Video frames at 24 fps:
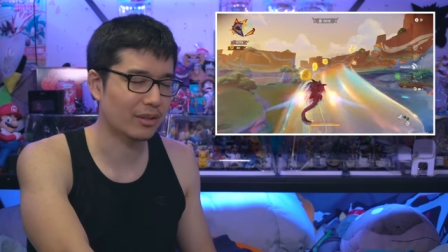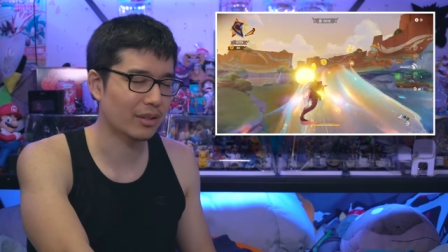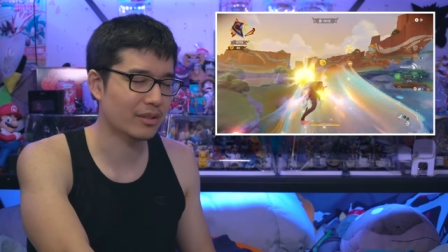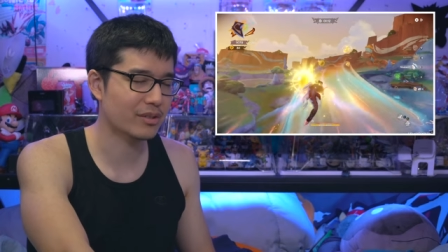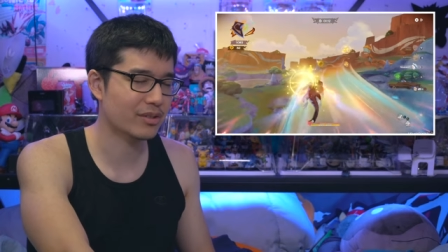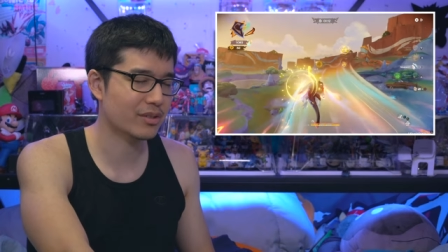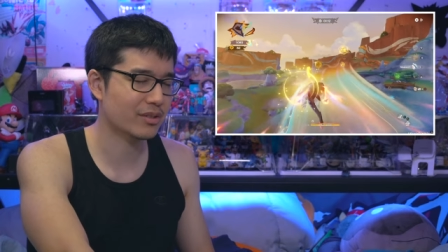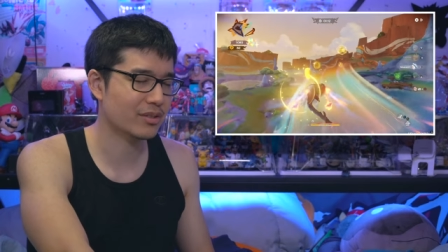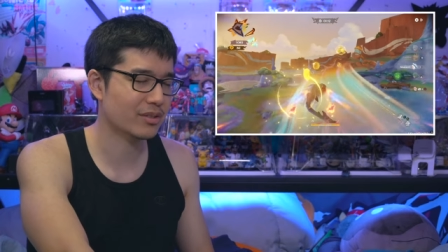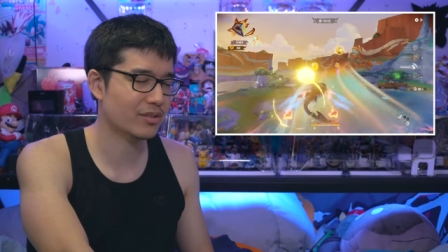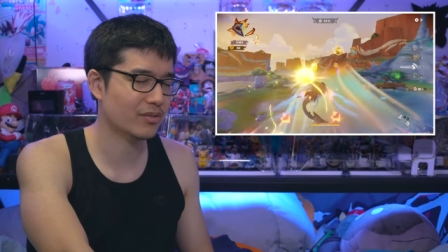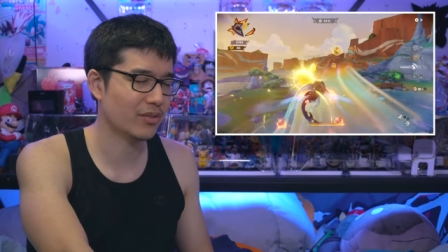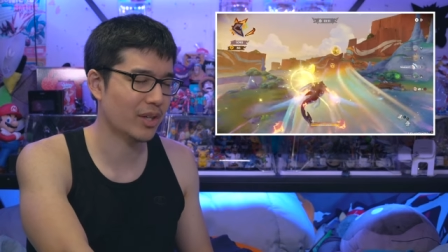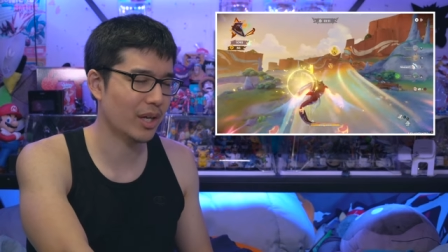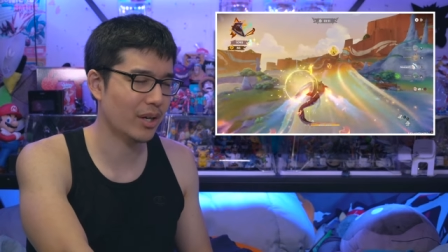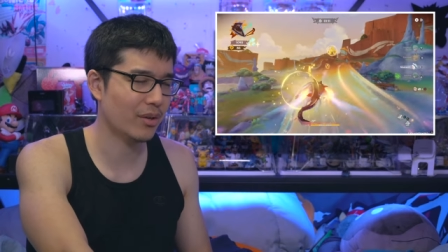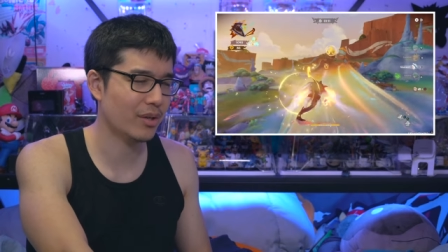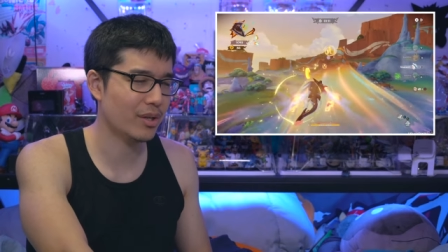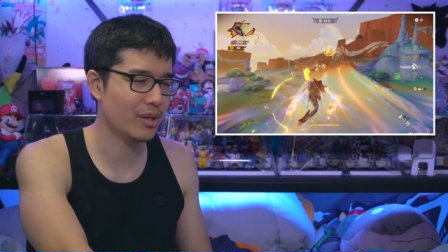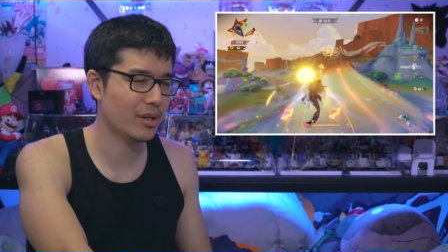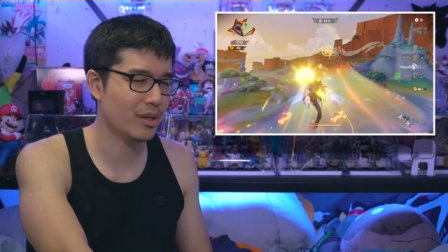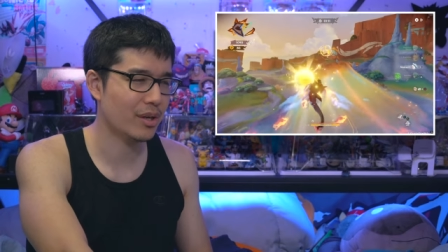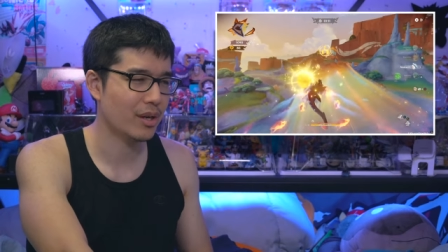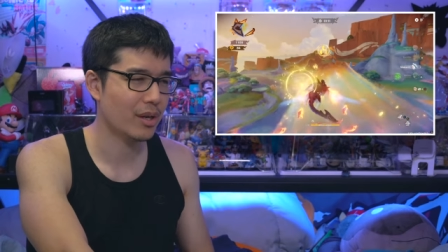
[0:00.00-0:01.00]
That's
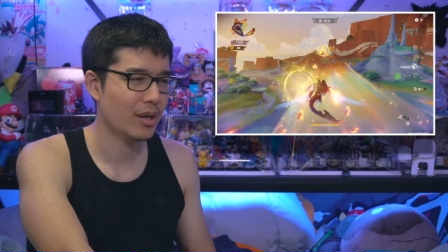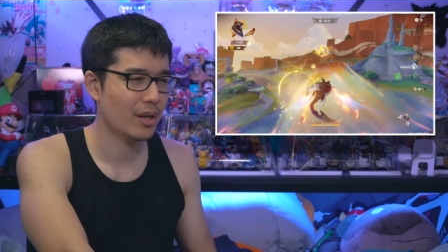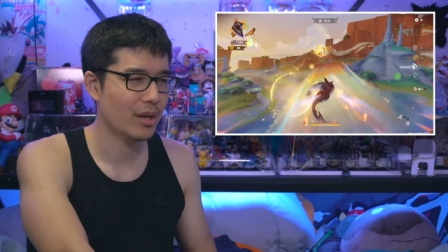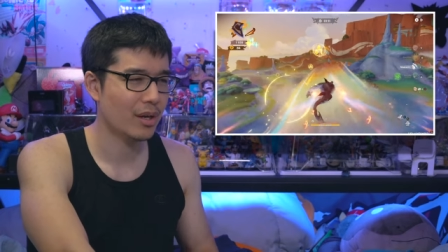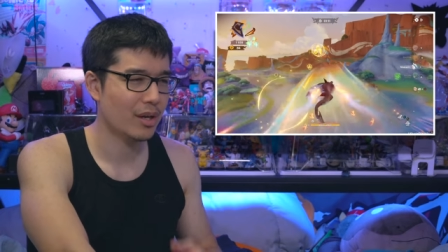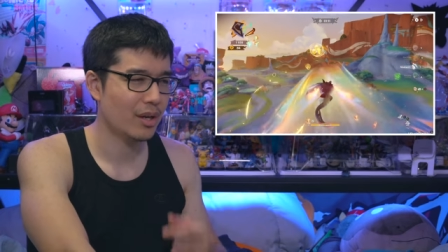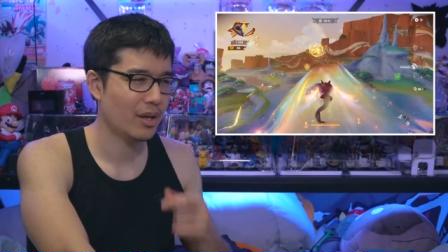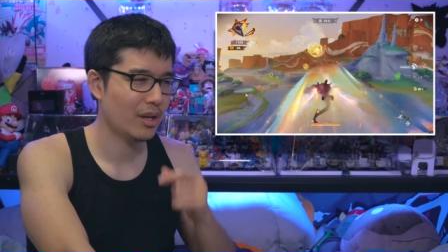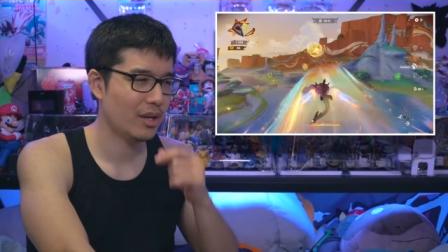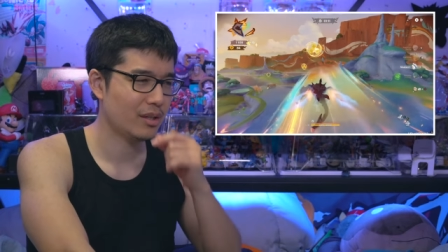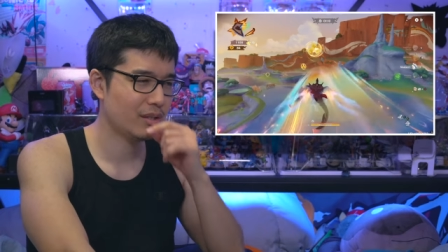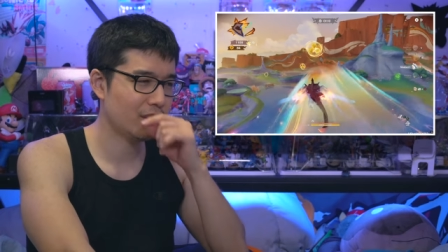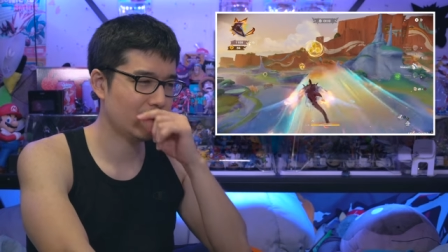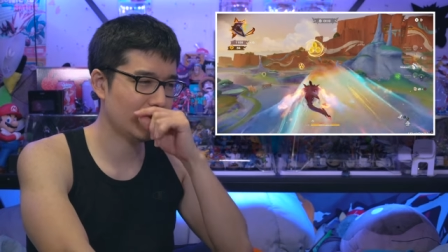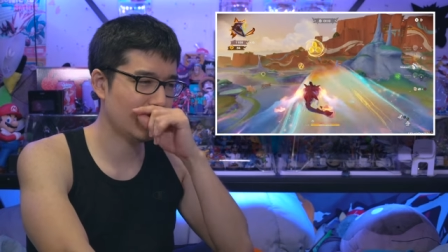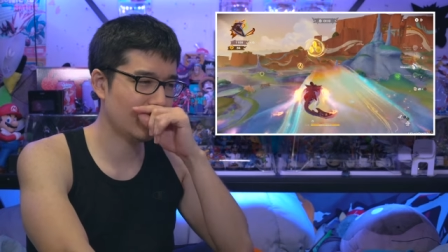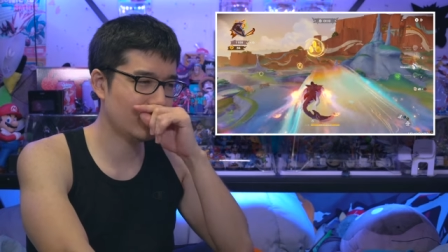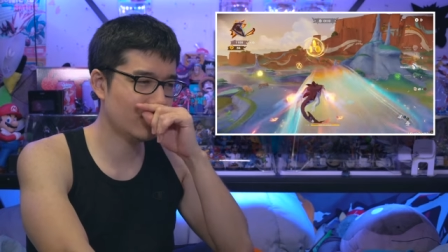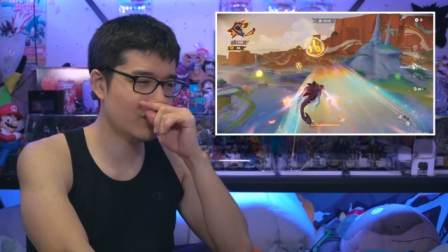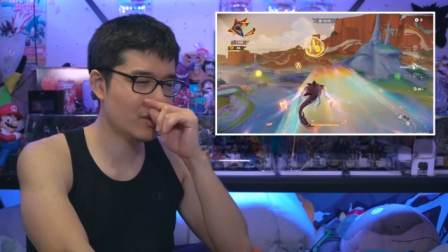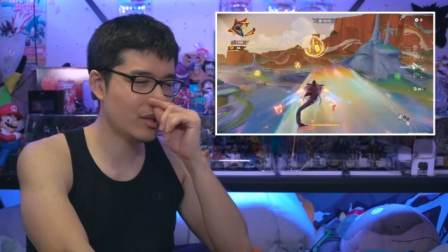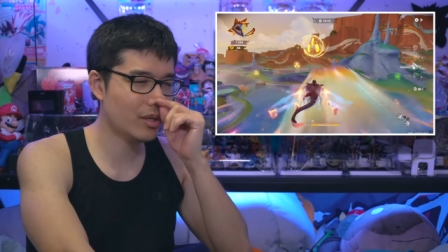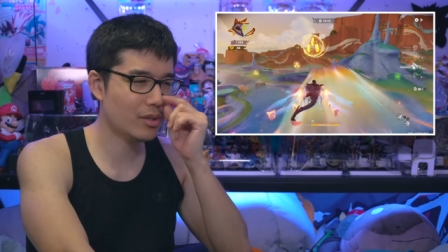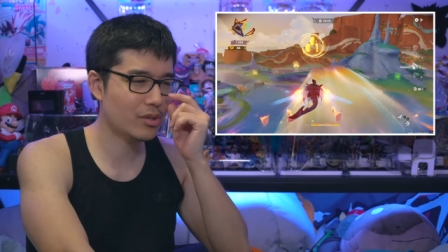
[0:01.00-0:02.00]
very, it's an
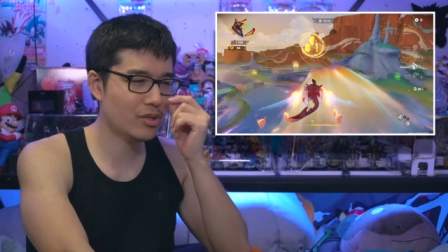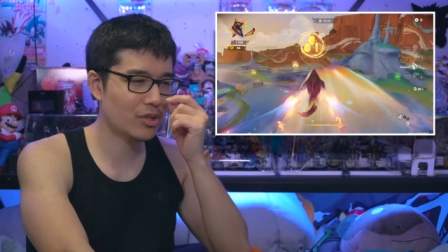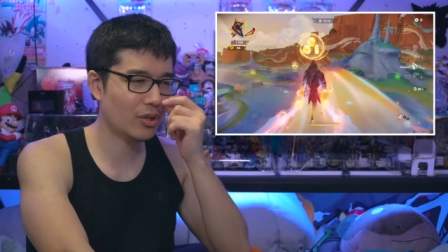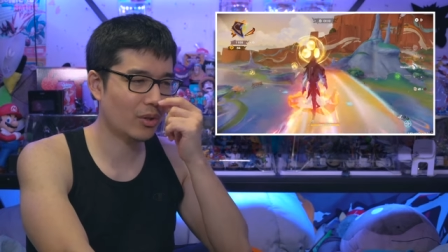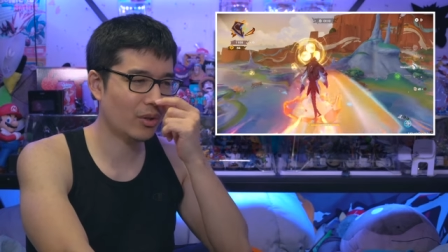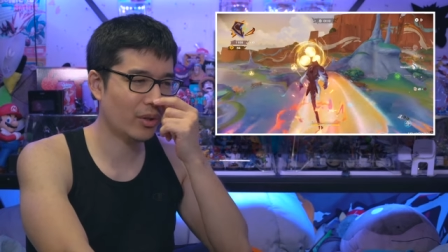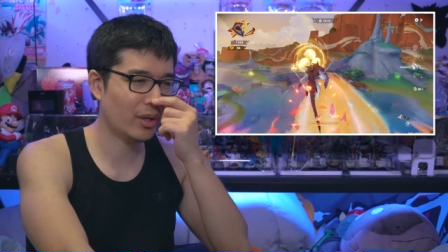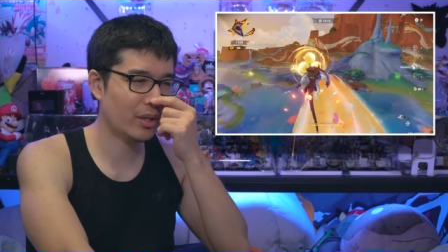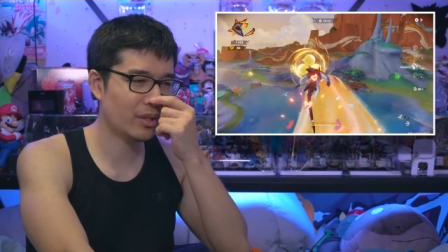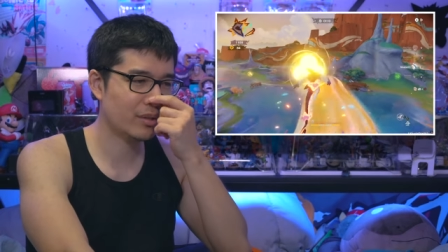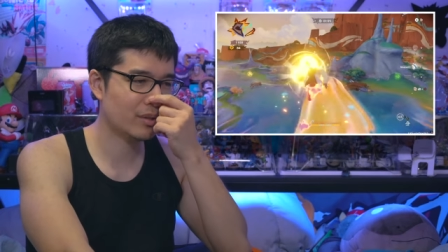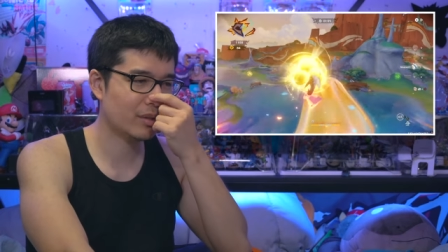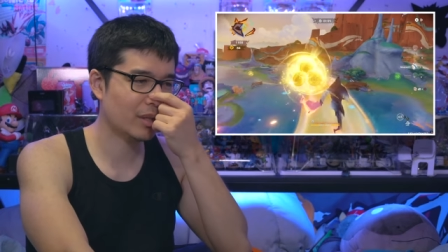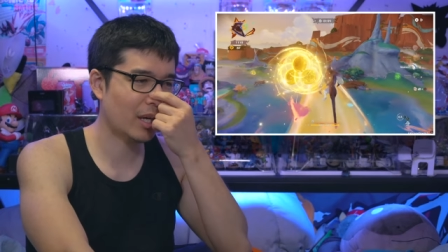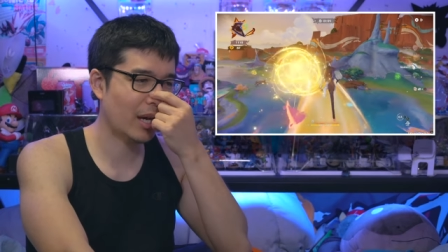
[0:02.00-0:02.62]
interesting choice.